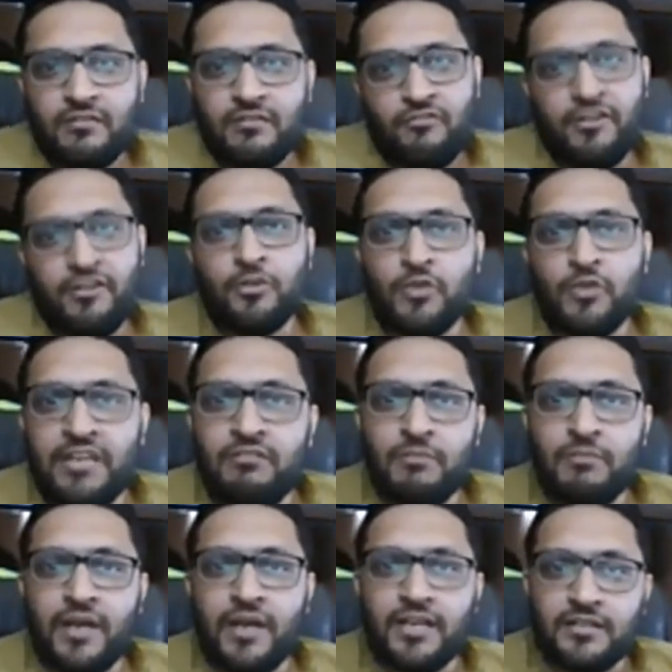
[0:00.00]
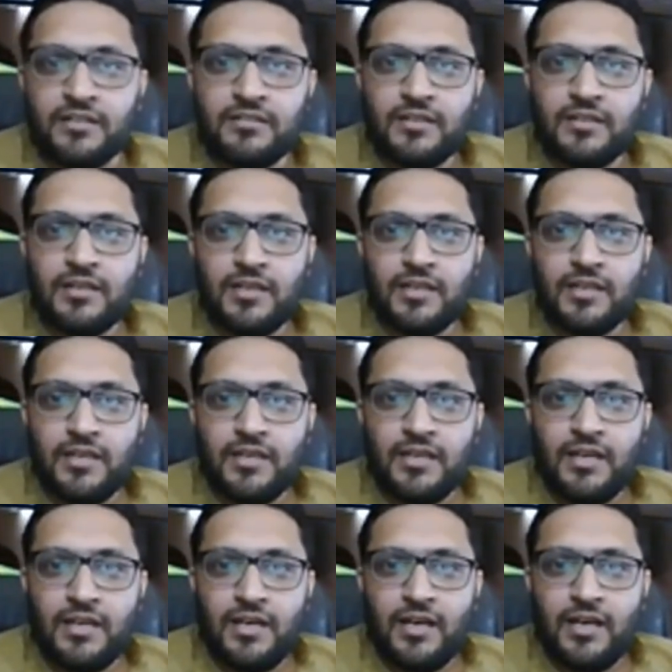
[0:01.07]
way to deal with markets.
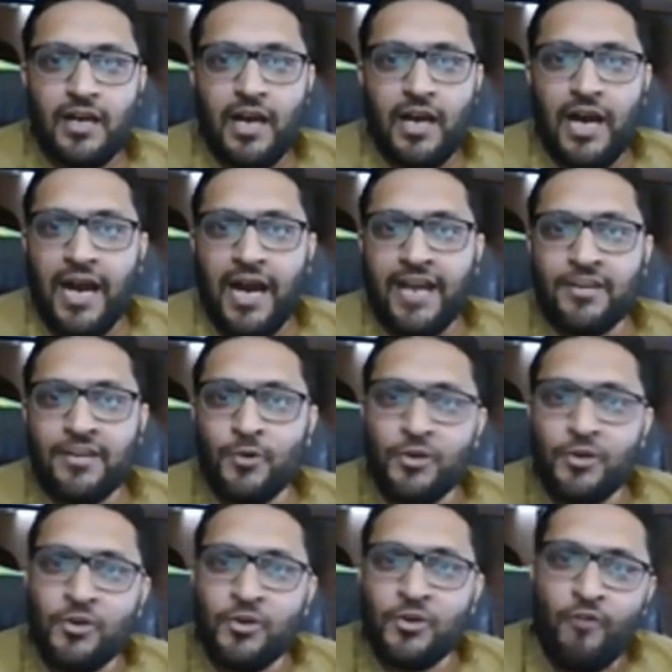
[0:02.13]
I don't know